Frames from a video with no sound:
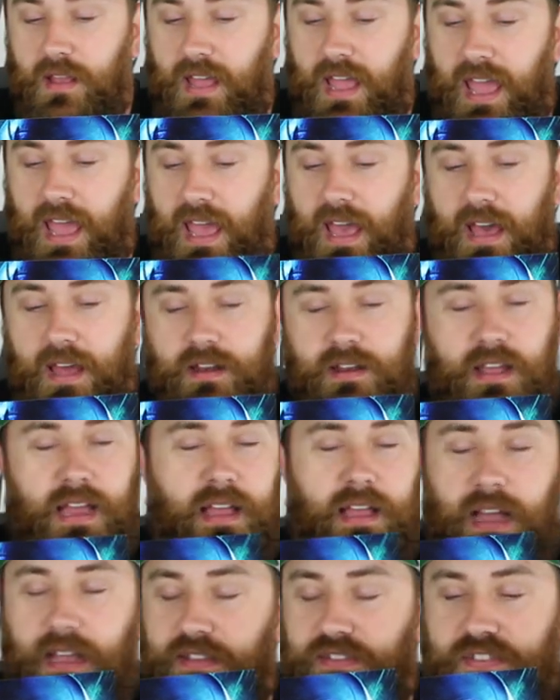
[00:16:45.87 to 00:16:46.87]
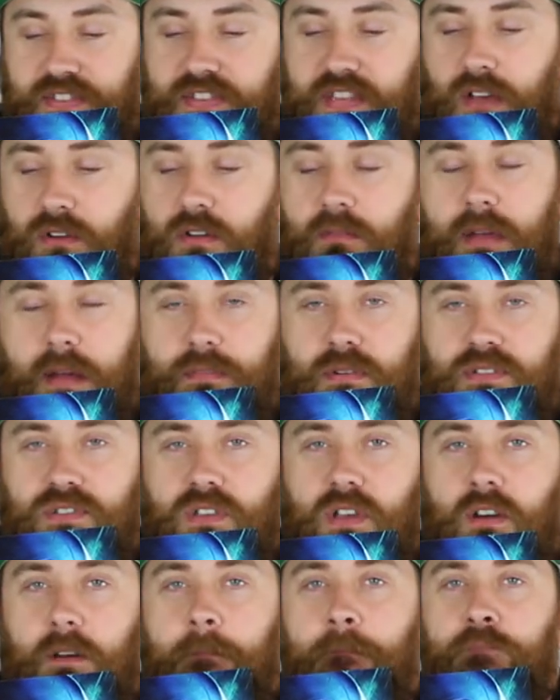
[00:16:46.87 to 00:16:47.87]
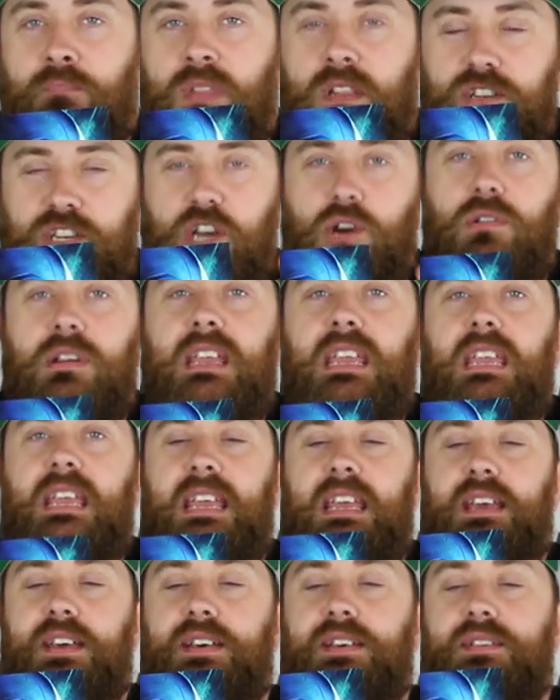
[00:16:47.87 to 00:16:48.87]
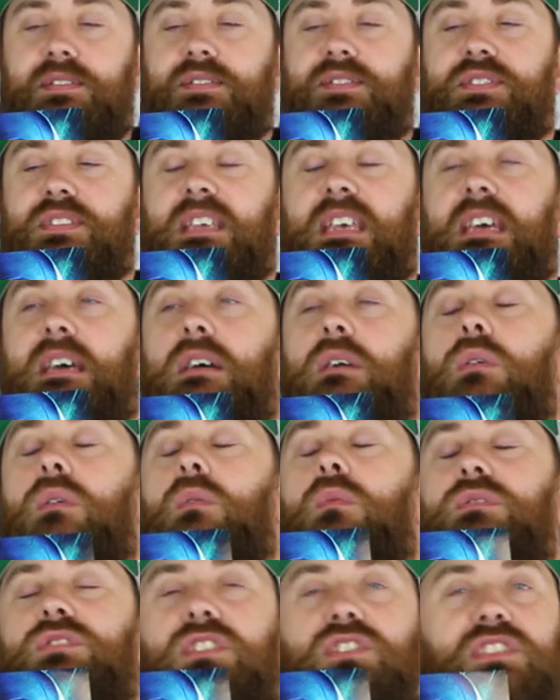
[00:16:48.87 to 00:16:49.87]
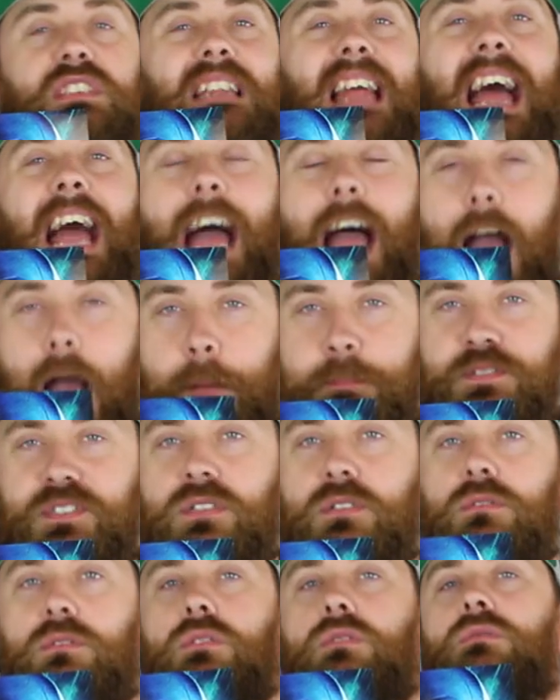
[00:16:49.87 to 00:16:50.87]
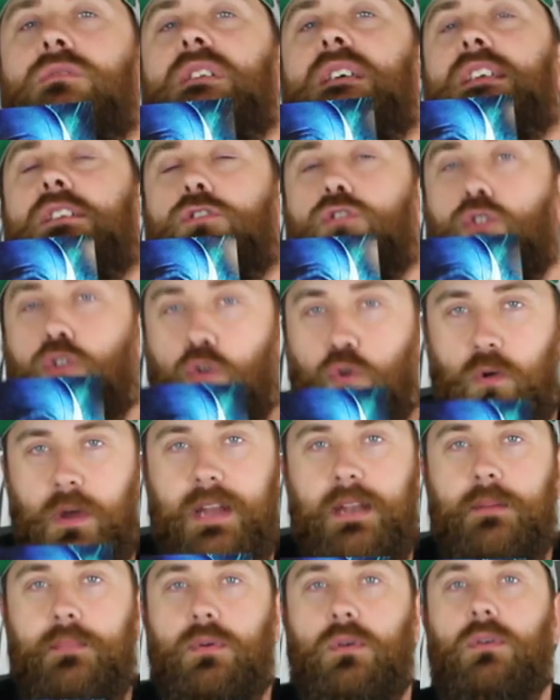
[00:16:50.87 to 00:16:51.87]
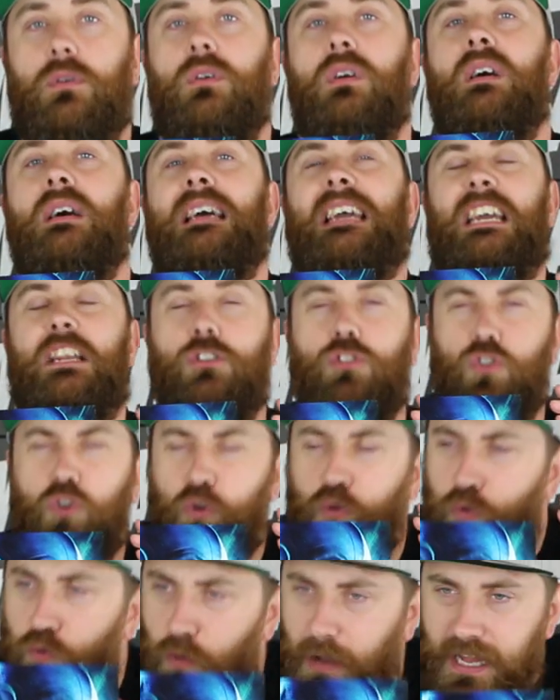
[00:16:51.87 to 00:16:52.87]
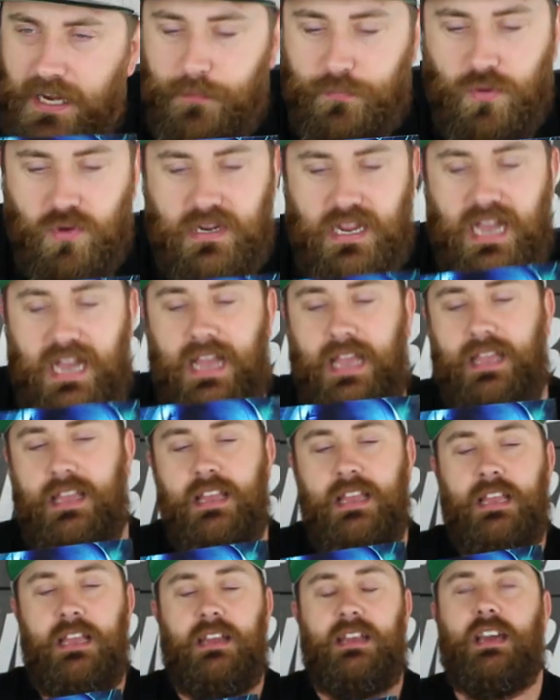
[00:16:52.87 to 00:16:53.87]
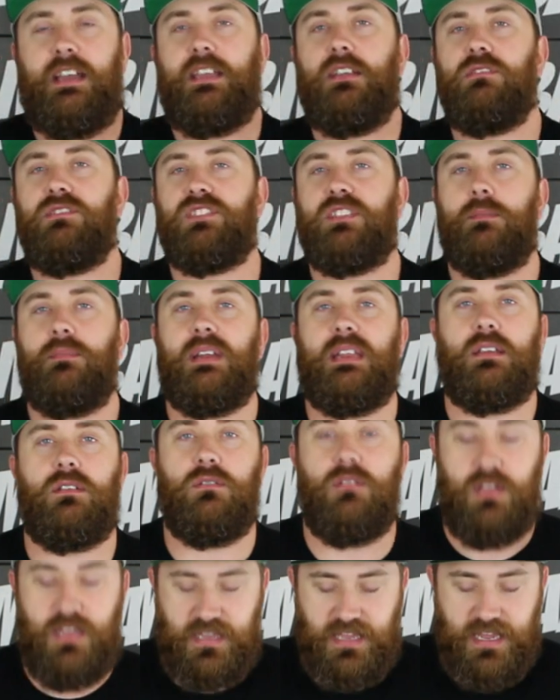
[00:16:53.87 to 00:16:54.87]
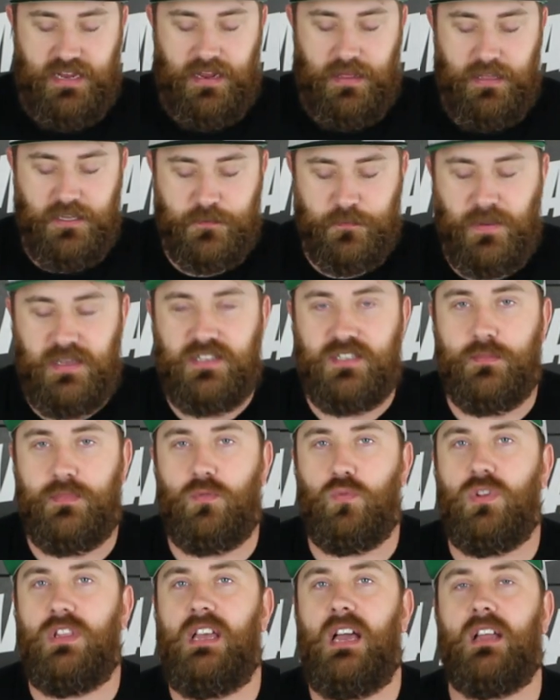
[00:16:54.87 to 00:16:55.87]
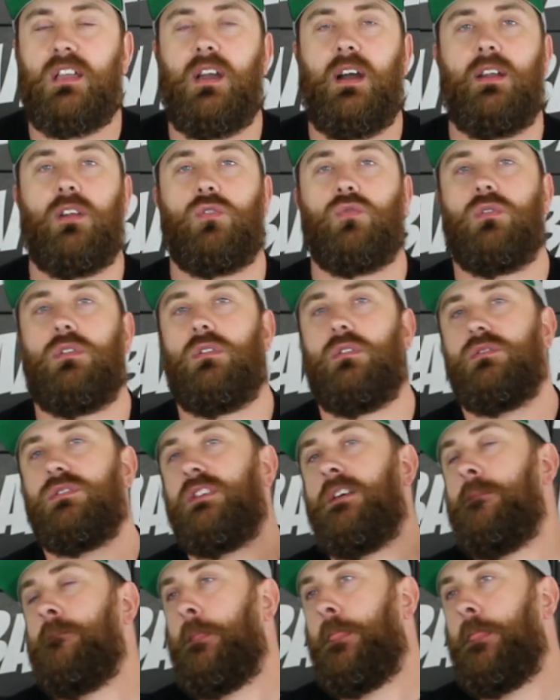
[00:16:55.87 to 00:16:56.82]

And I, I still remember, so Tony is just an absolute incredible, incredible guy. Now here's somebody who, again, has played some really iconic roles.